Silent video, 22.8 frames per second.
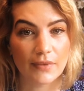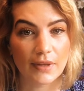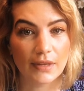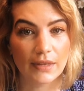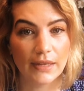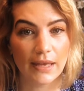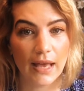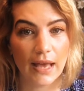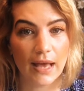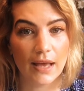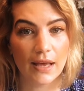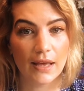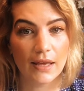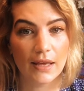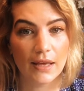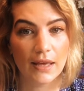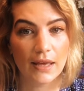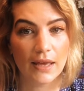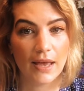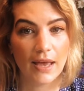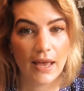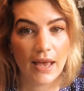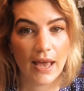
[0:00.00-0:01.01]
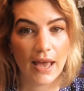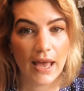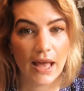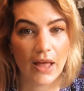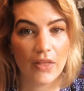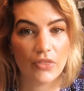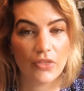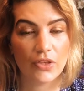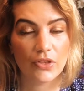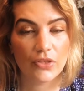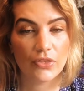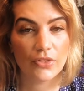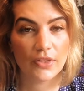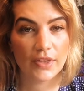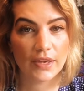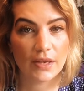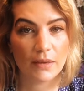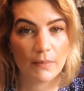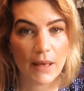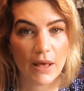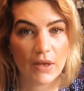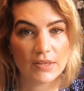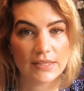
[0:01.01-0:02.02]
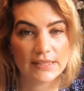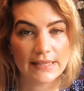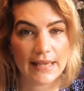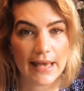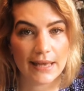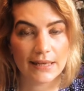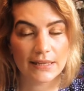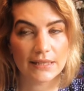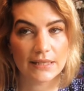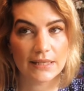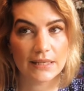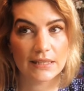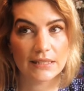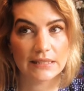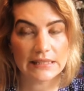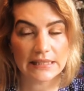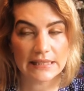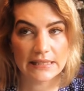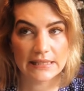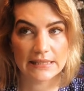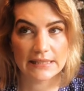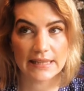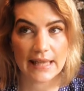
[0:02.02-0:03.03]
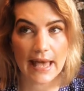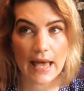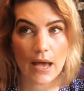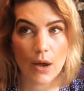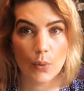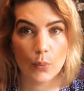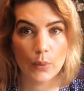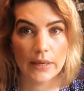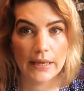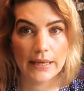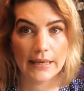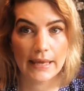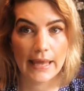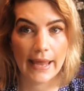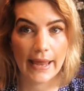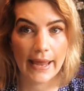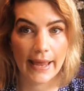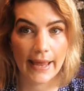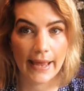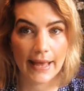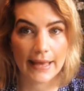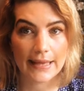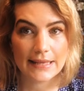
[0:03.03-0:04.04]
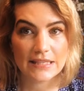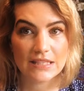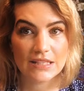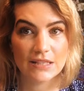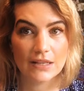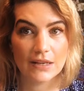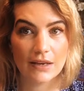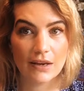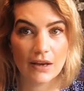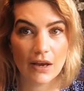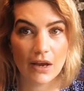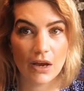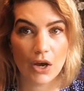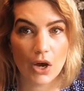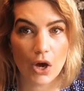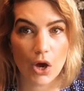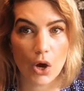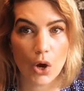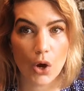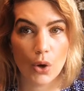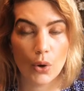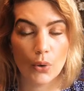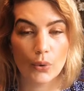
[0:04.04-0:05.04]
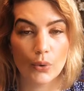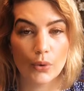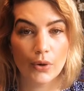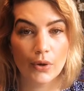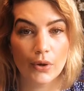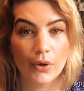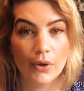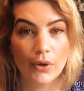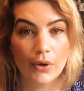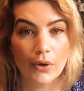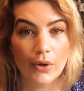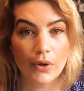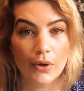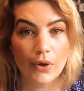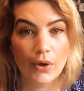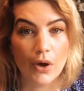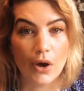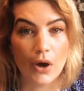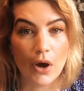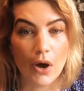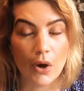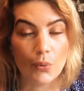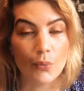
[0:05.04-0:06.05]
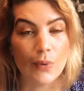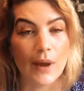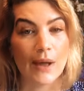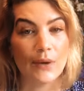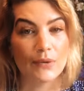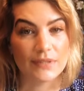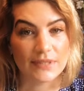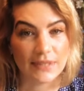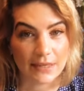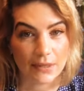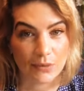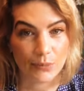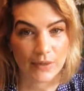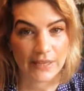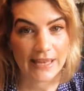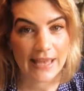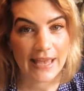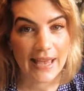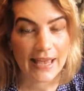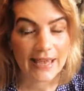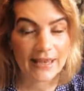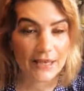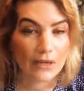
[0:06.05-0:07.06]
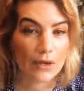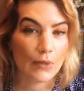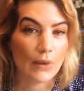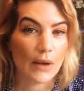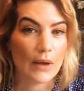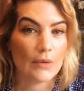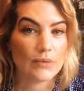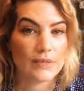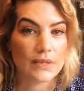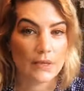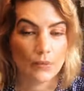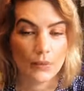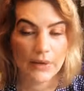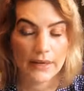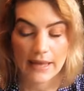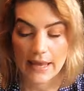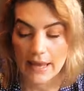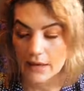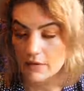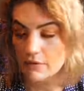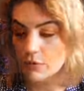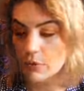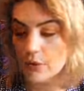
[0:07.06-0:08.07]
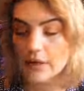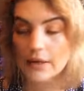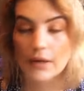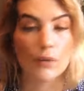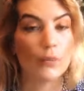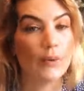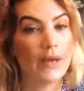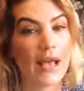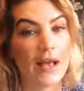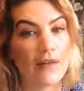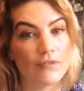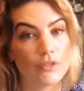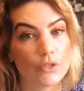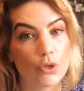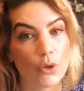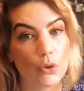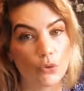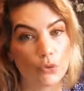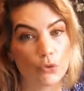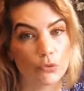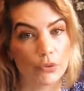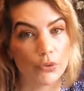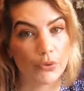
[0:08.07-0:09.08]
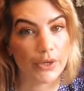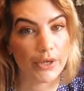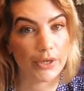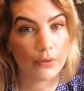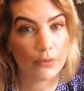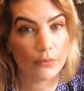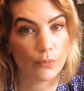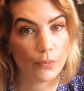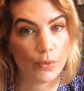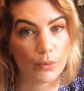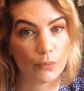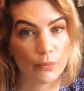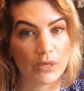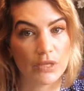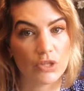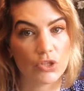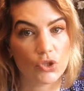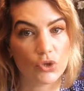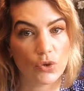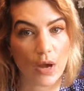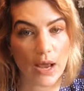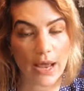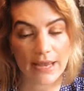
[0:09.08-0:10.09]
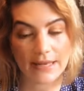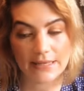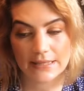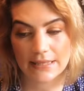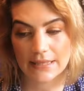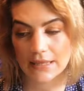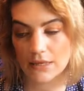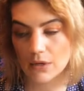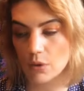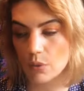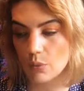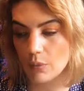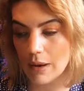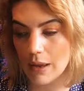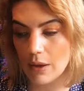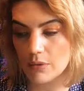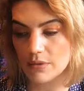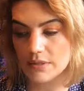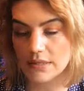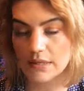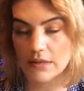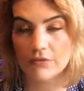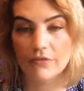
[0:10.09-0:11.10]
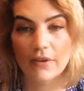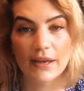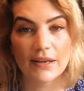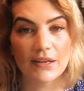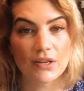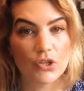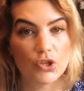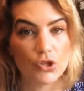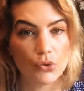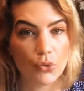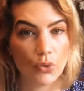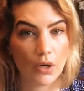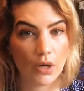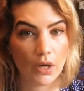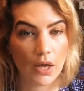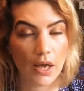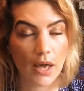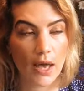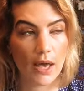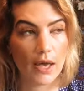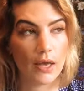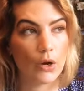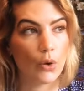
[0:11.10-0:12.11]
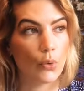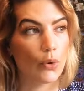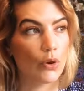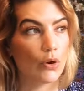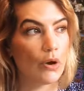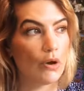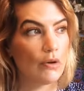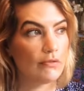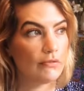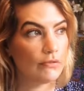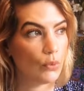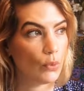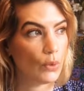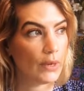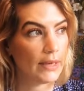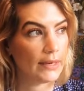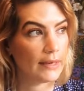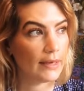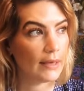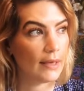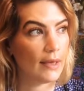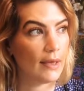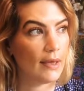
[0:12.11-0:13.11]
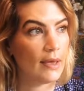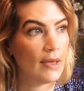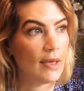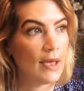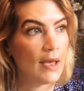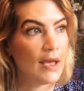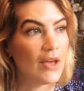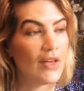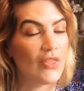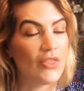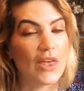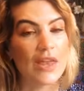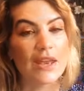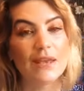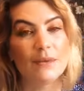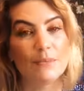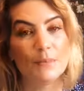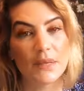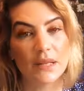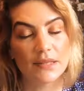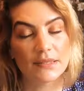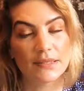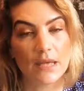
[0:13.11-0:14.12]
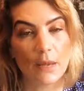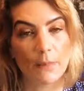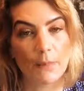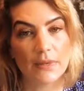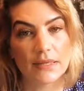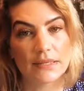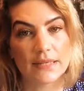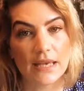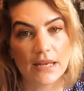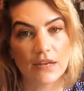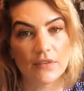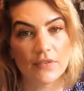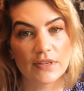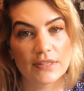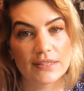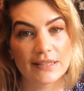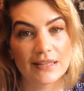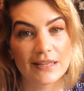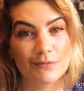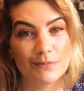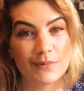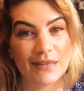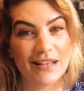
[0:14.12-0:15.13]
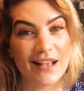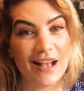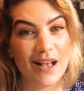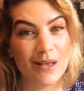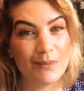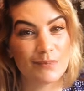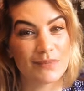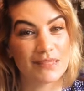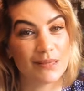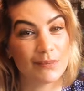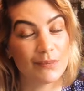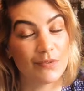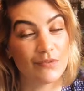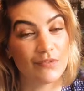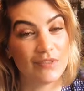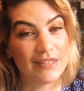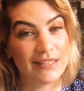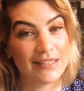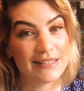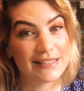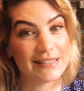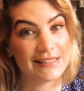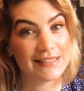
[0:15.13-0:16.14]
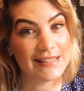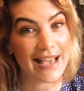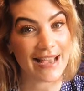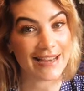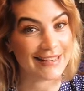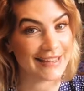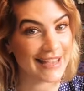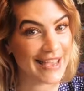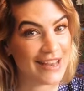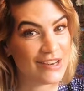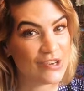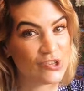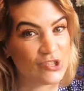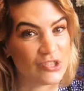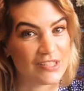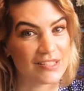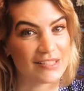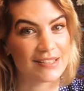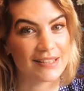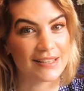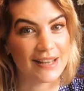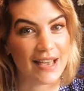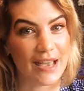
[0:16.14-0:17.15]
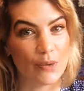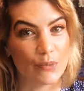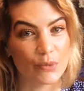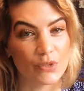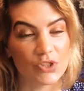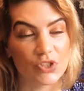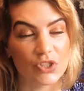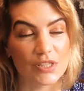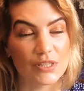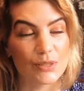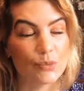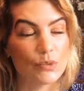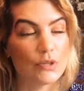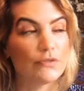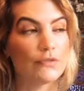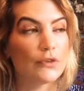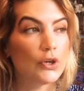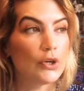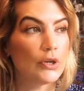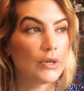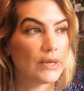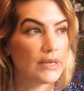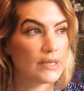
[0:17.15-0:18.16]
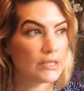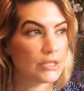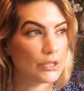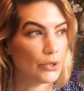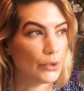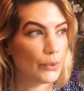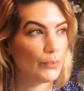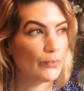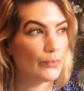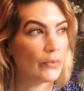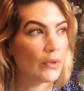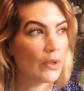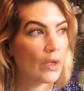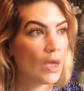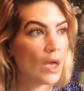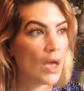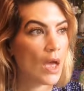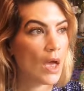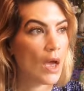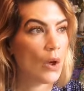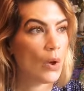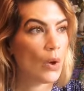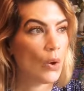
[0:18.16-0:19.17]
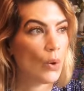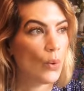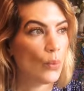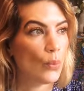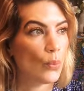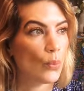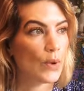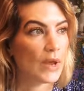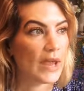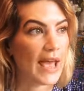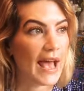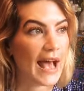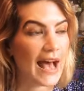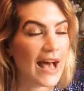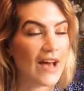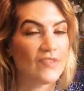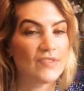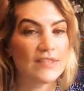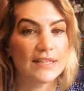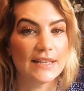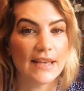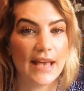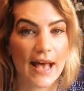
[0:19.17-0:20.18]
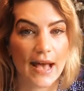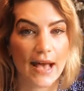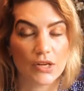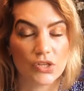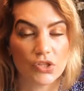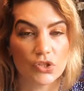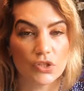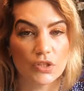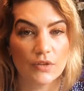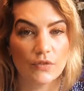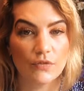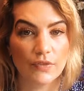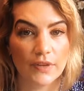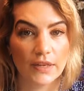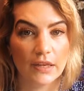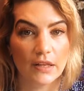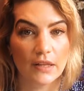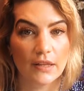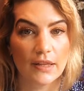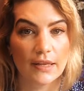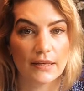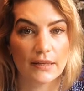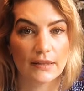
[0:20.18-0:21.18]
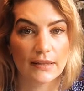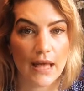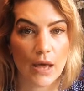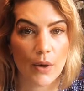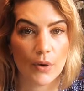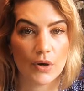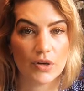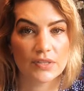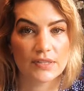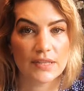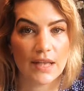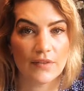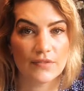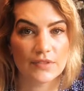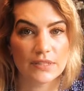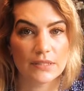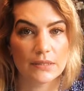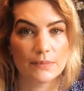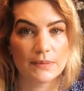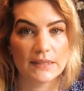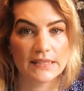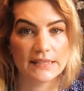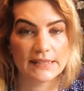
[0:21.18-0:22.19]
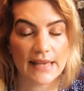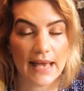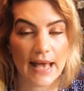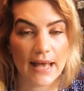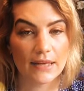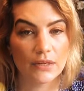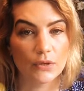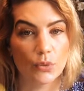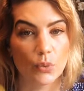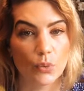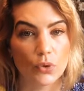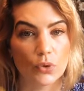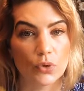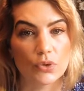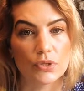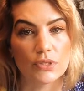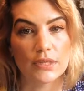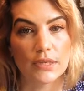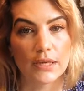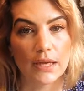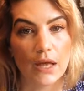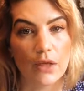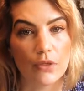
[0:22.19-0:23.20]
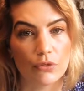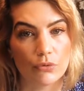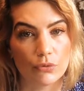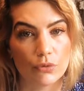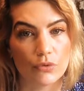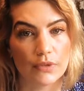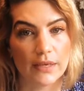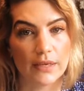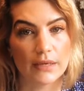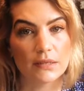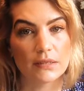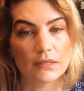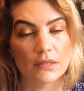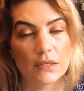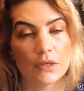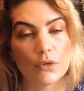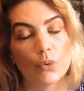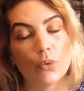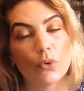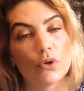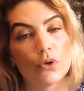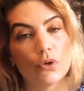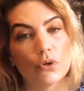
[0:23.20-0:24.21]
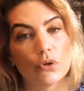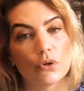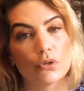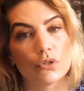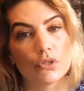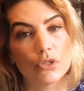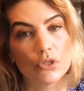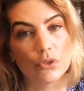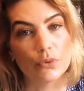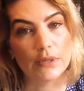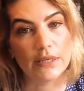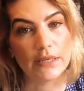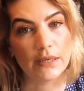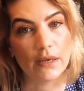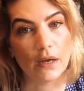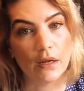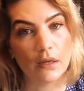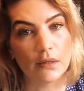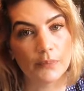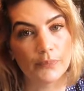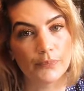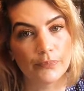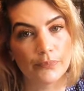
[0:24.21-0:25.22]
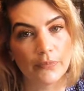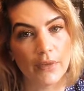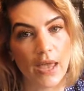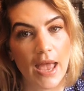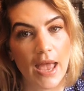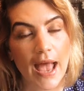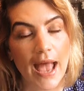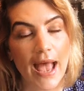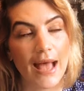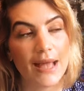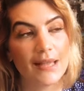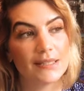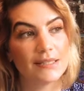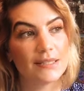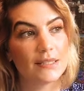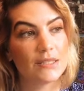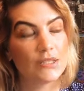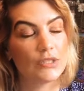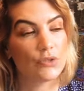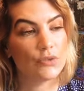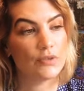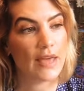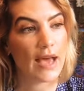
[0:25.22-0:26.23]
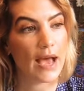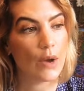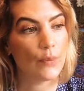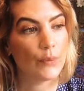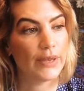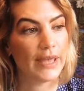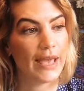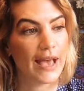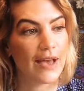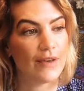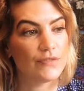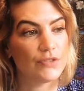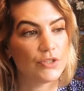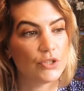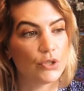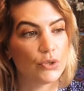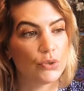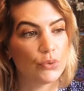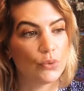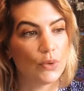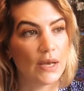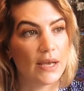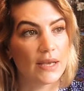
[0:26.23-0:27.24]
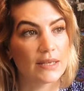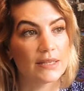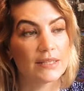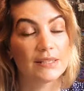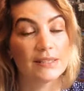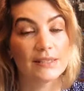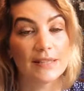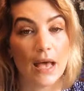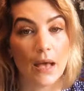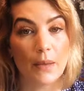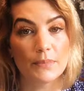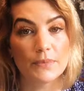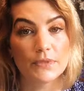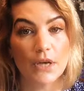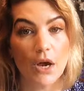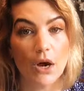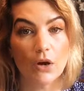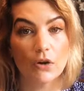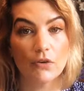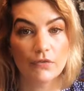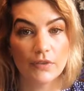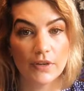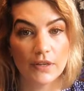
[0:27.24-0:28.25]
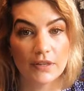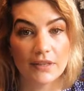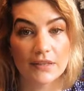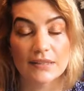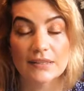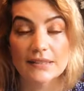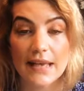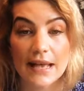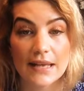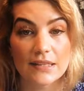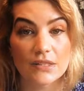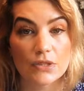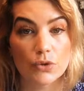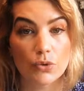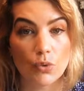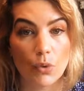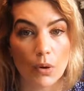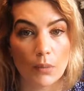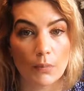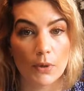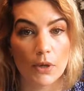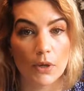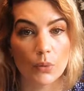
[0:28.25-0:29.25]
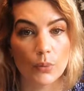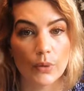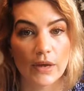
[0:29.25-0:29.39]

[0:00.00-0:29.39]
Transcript: Yeah. And the thing about sadness is that we can't go around it. We can't get around it. We can't avoid it. We have to go through it. When we try to get around it, find a shortcut, or avoid it, then it builds up inside of us and it becomes some of these stagnant energies that I was just referring to. We have to actually feel and allow ourselves to be sad in order to get through things and in order to heal. And to do that, we have to accept our feelings as normal.